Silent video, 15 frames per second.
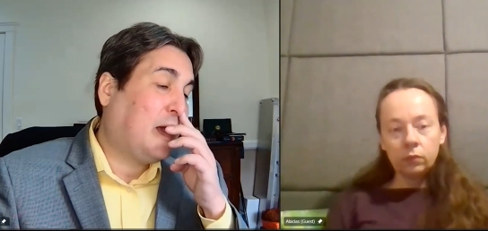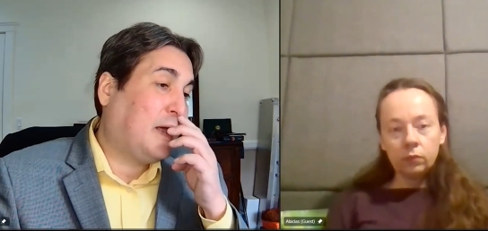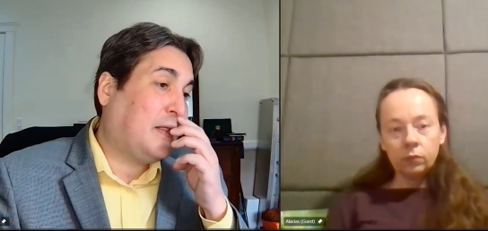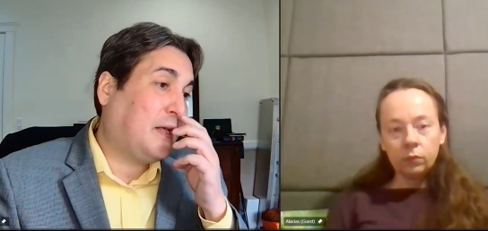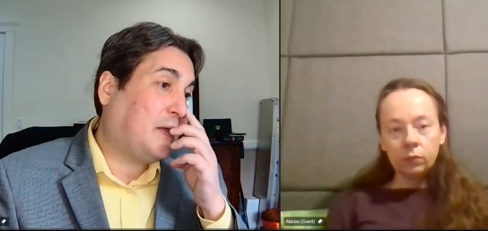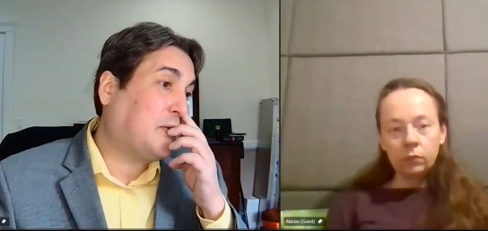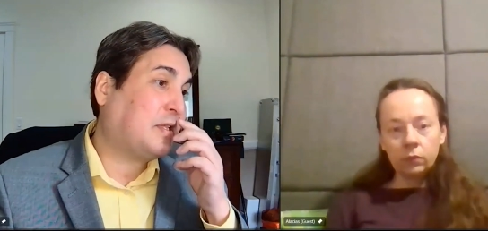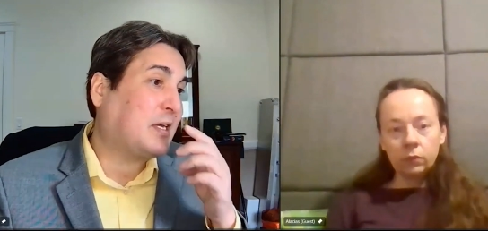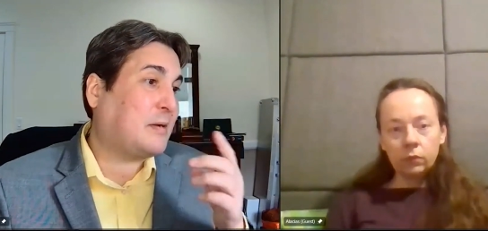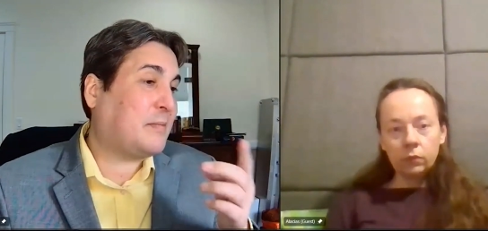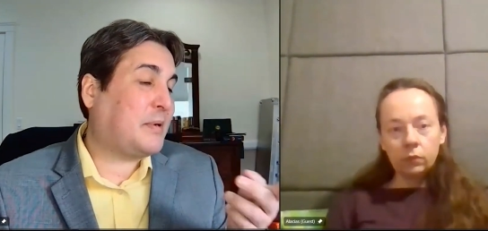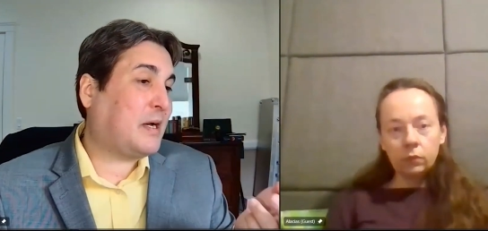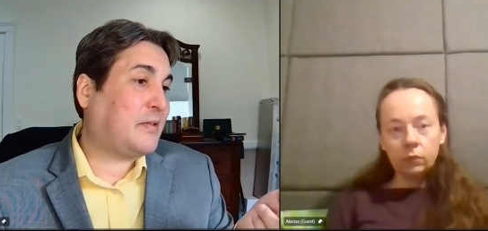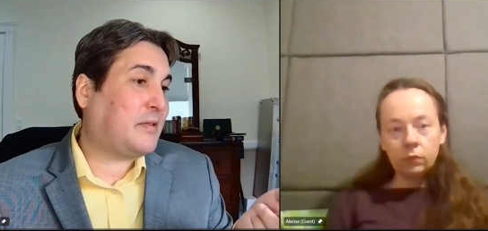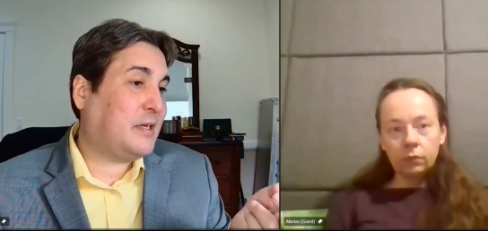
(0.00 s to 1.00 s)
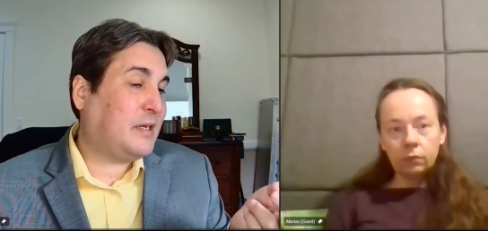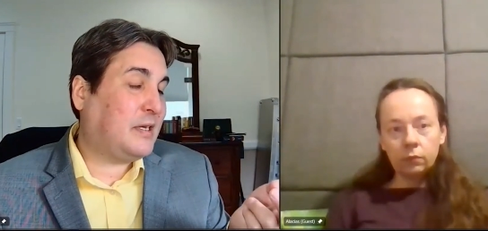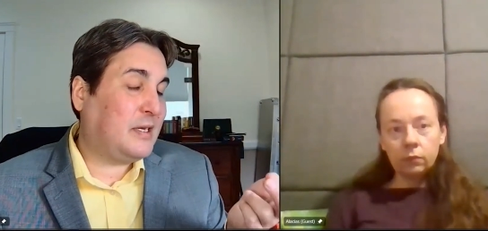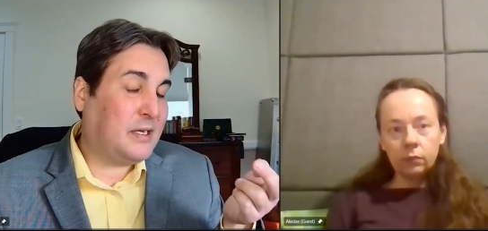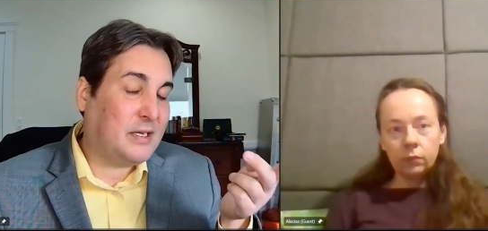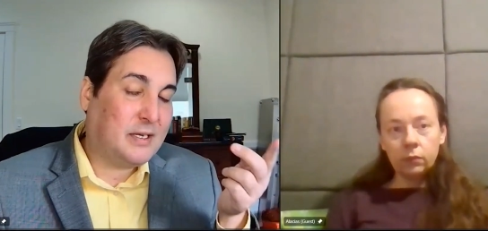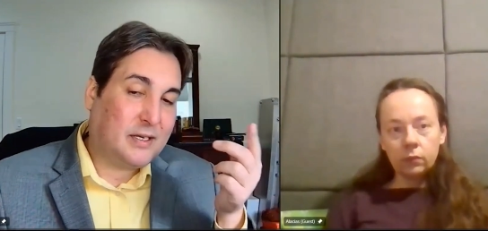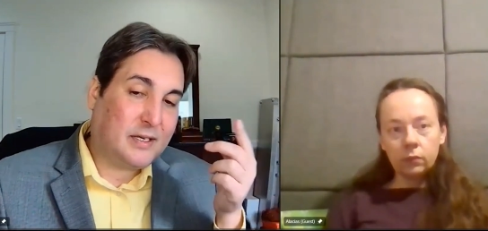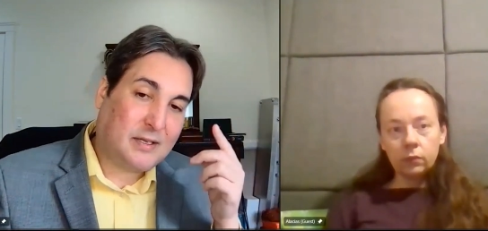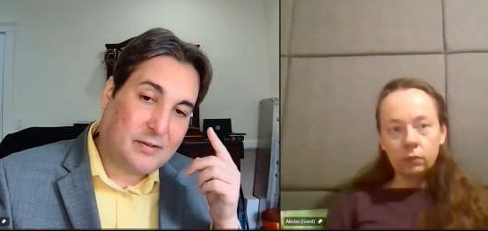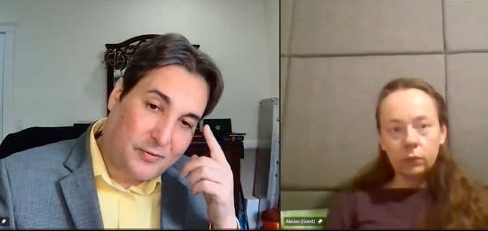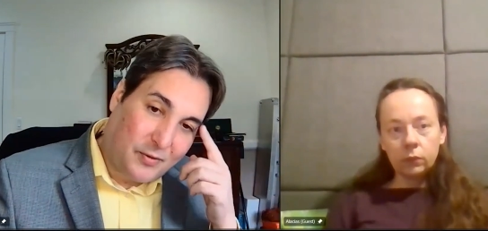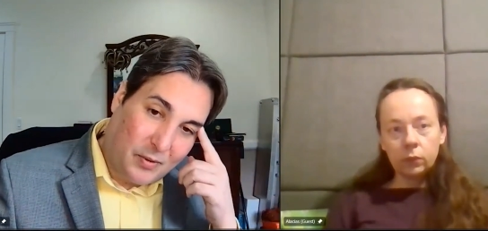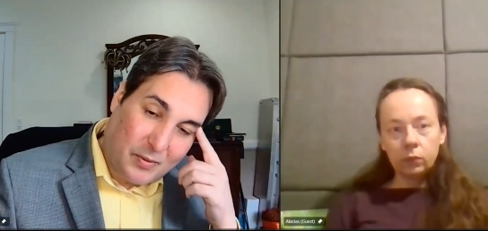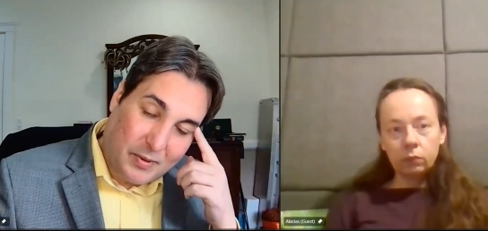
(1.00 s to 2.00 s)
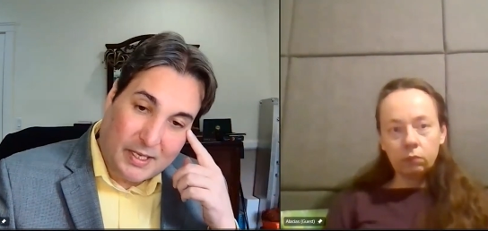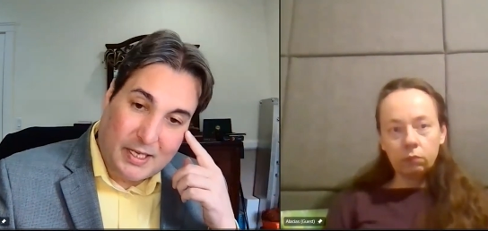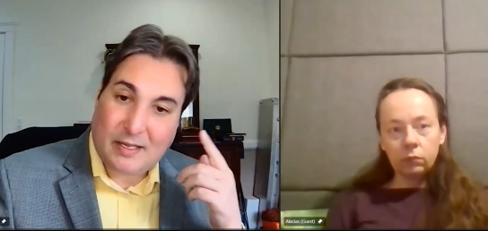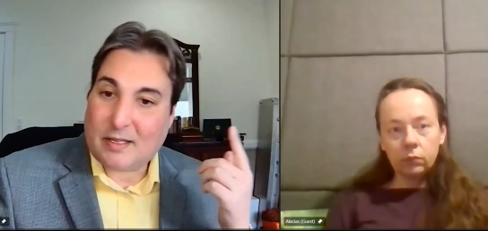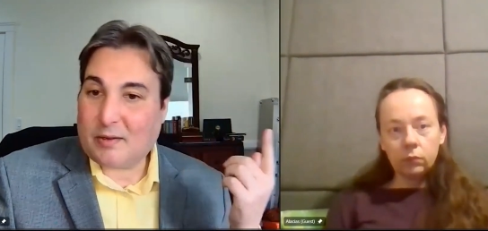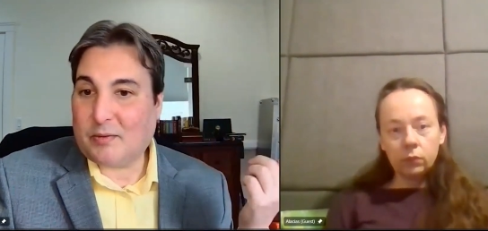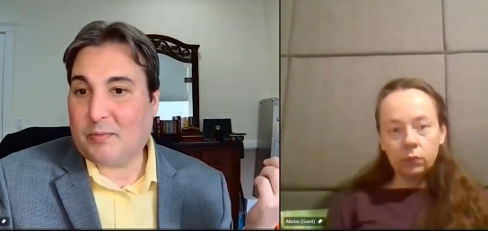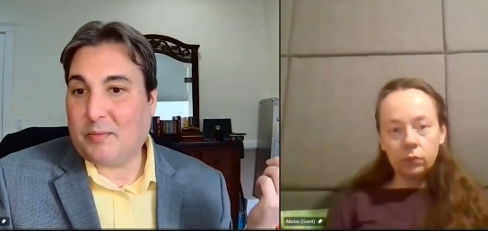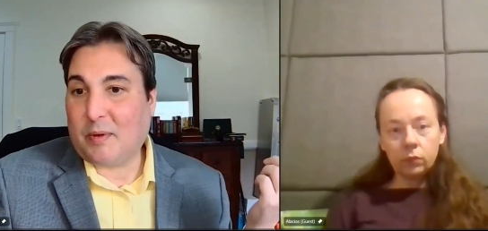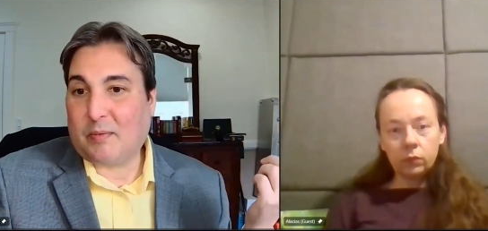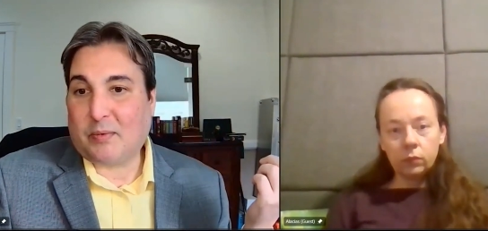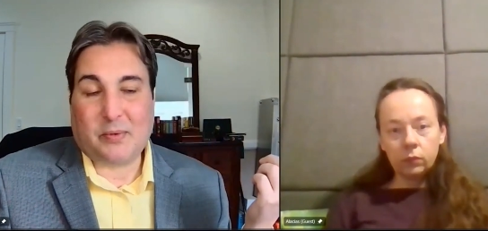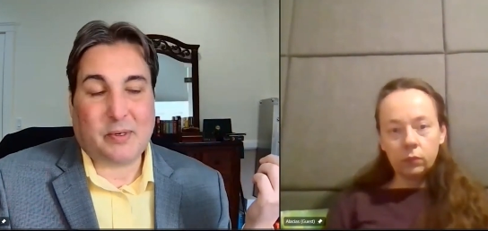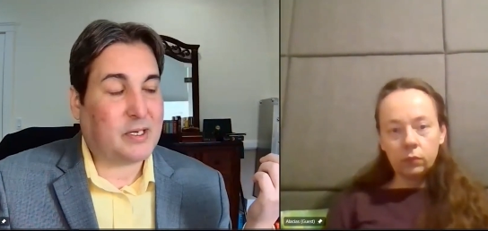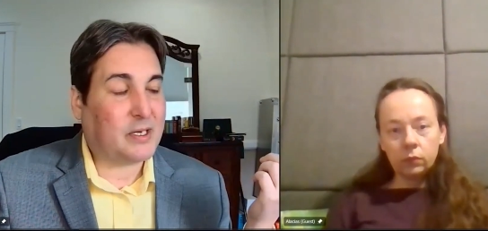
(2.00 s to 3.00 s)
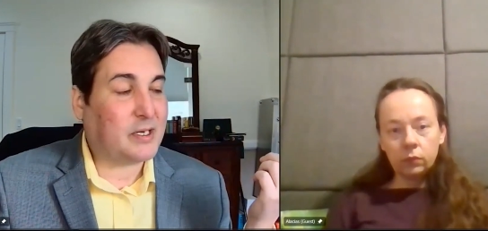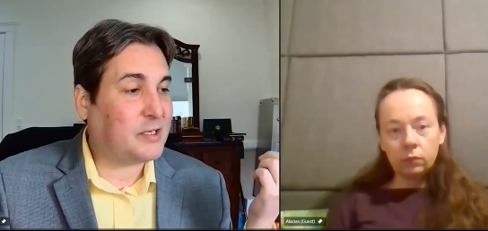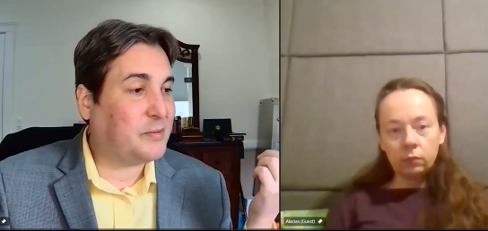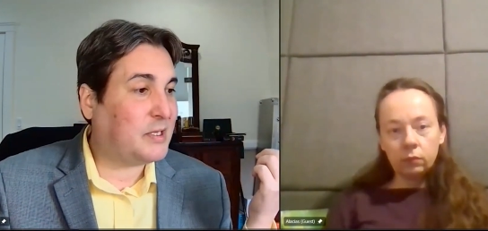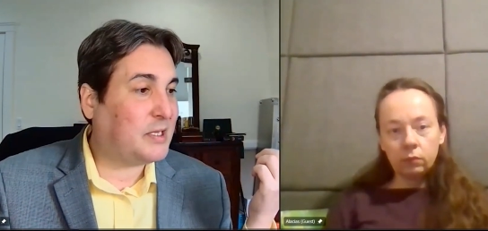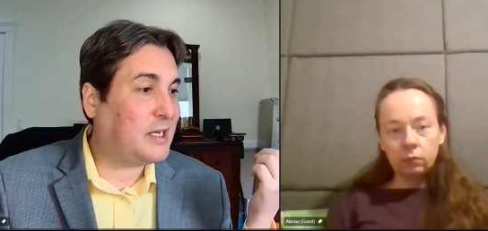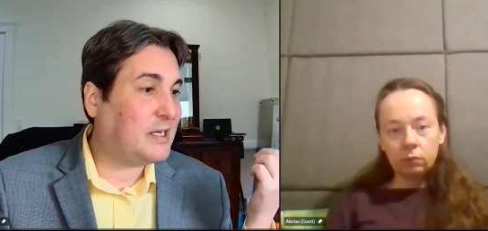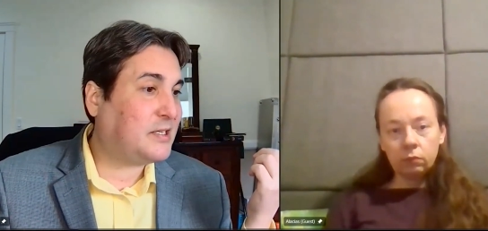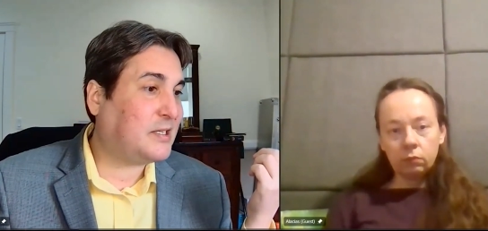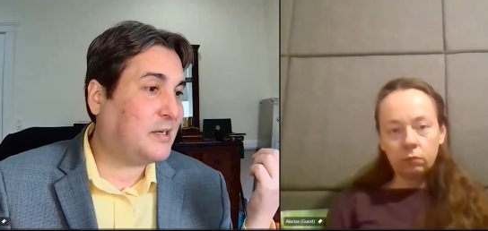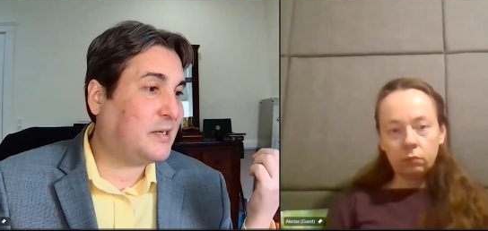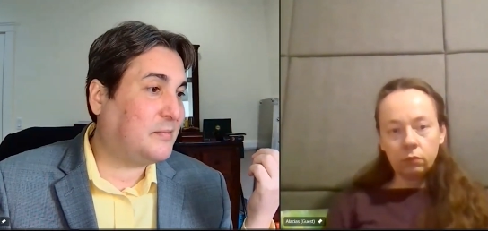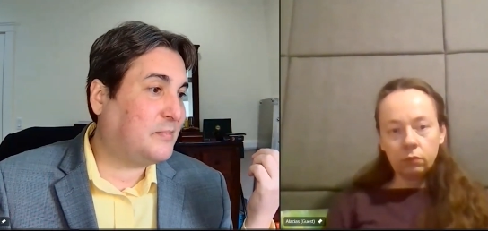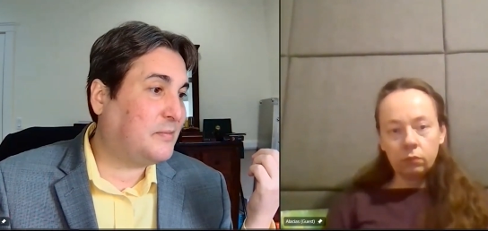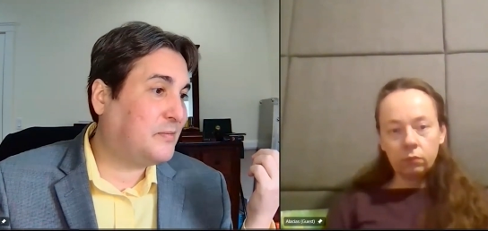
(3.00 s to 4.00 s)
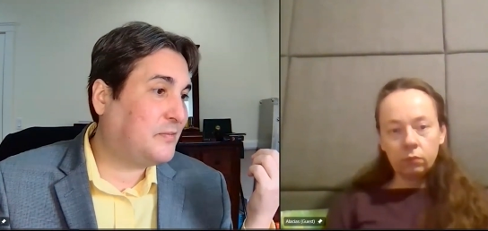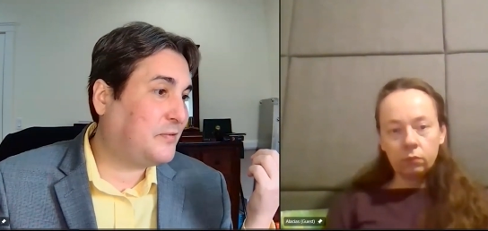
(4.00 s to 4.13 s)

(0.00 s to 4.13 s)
Speaker 1: The other thing about the the 401k thing, remember we talked about last time,